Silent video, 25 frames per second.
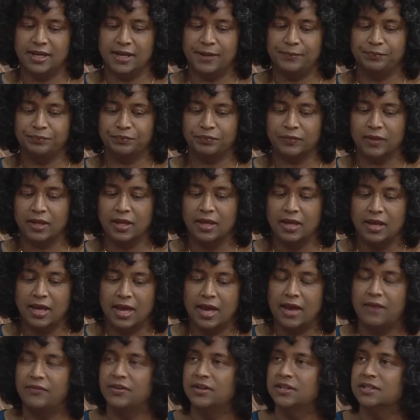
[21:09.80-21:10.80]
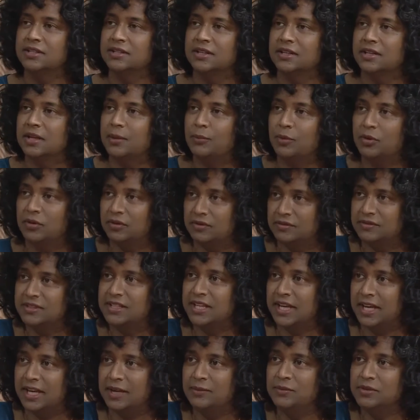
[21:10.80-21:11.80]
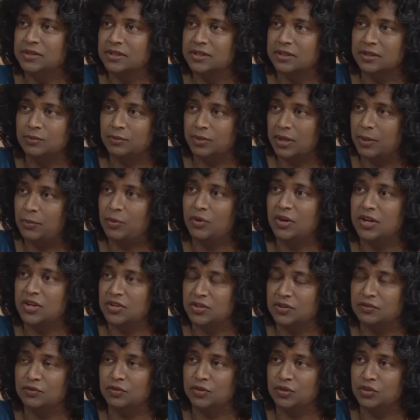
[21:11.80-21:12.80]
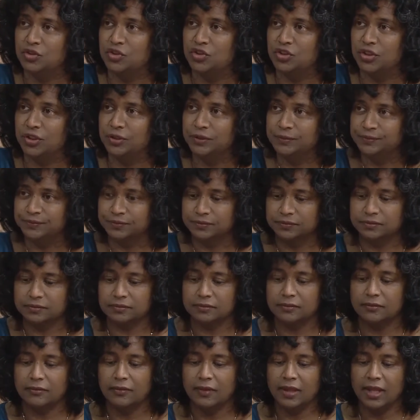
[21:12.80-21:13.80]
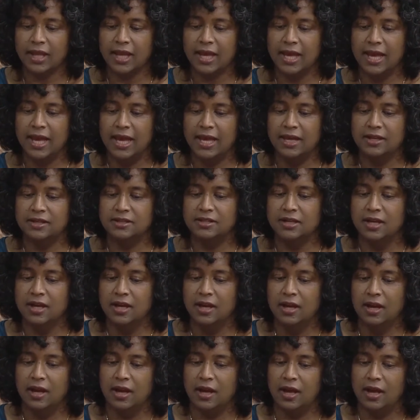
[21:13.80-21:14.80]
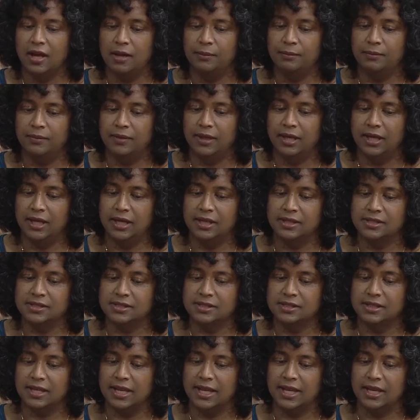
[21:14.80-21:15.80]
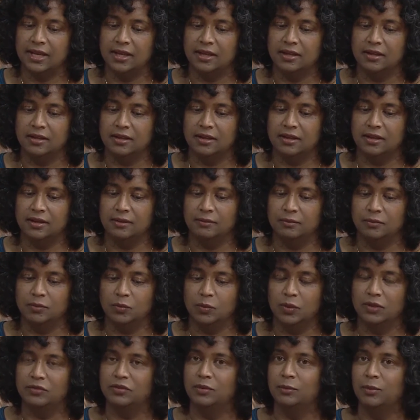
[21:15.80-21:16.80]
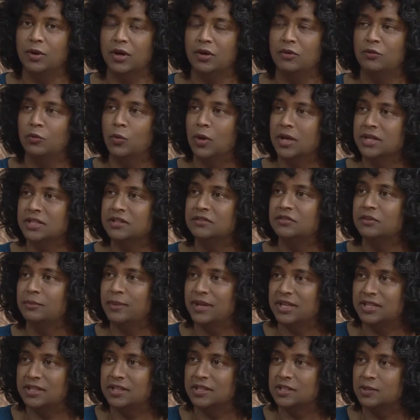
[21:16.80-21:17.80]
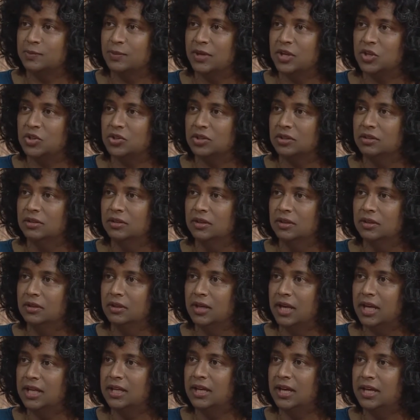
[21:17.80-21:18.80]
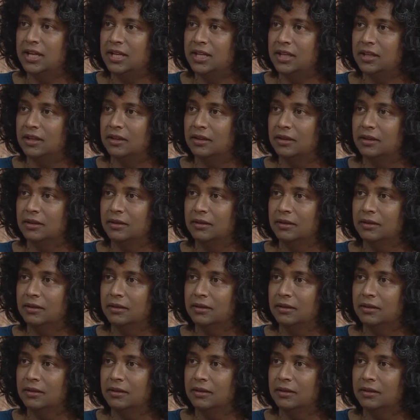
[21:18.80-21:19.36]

I've read it a number of times in preparation for the show, and it's like, well, for want of a better expression, an onion.